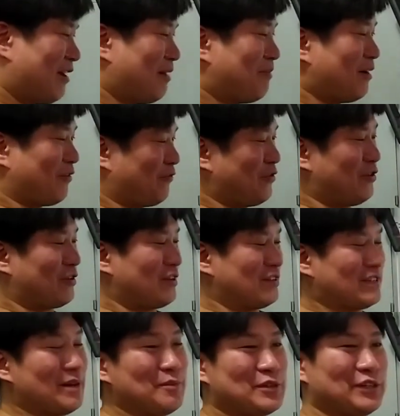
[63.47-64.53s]
What about fuel
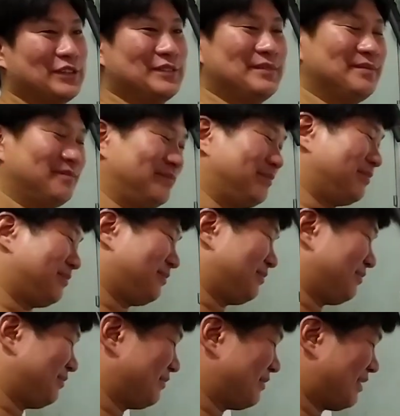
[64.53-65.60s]
consumption?
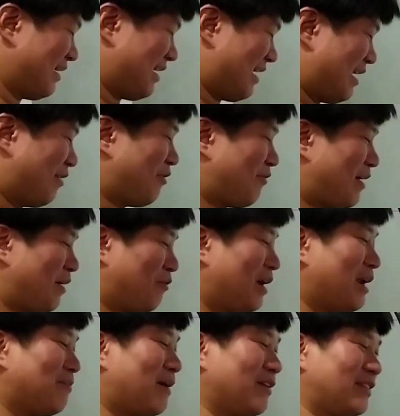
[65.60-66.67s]
And five.
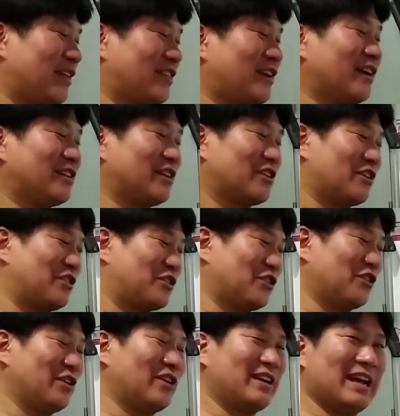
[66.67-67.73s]
what about the throttle
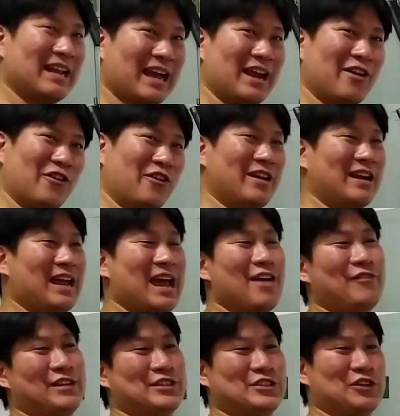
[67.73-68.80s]
controller that I already
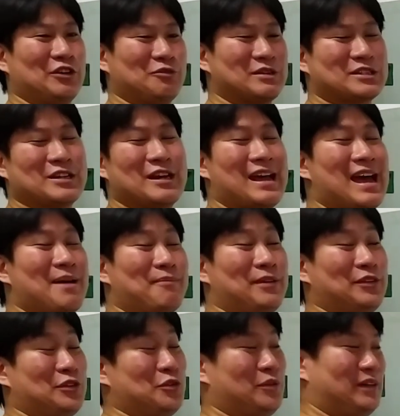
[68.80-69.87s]
have installed? What's going to
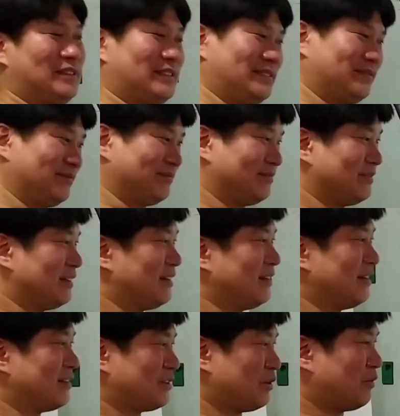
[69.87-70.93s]
happen to it?
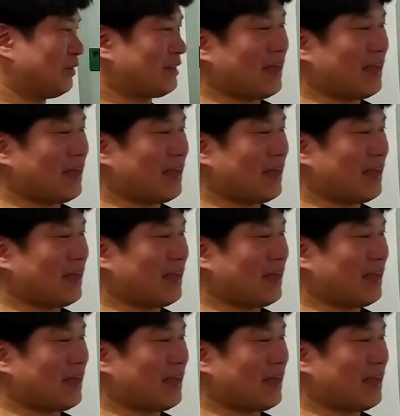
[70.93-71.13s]
So we'll